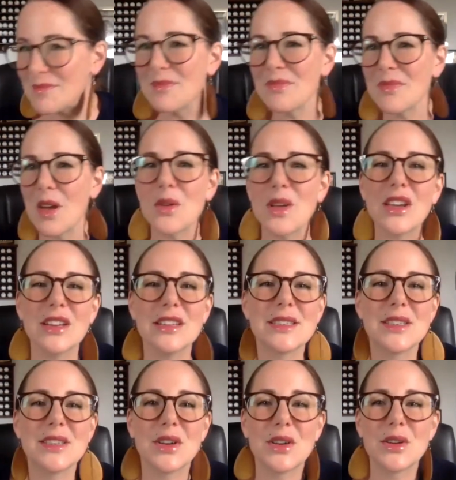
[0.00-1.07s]
Okay, good.
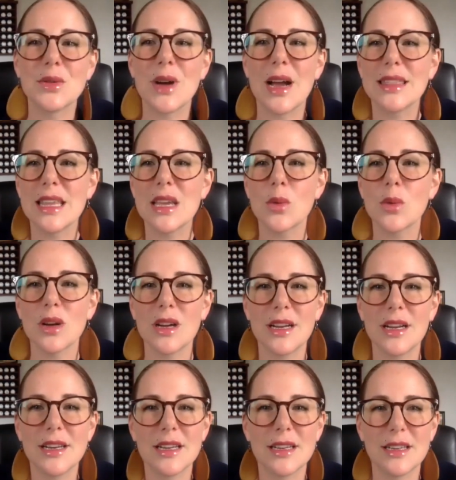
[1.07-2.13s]
So I think we're
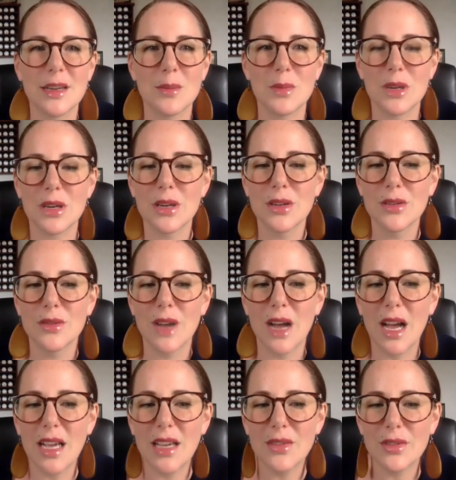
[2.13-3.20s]
on number
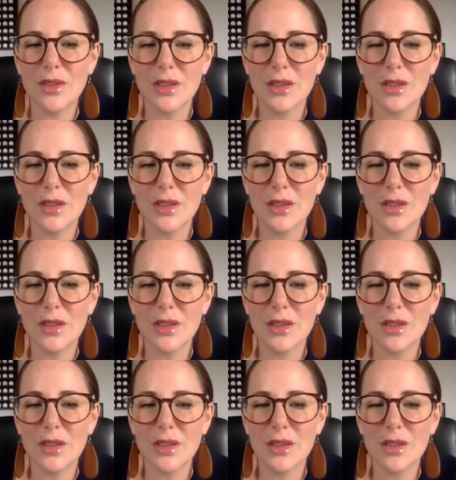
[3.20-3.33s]
5.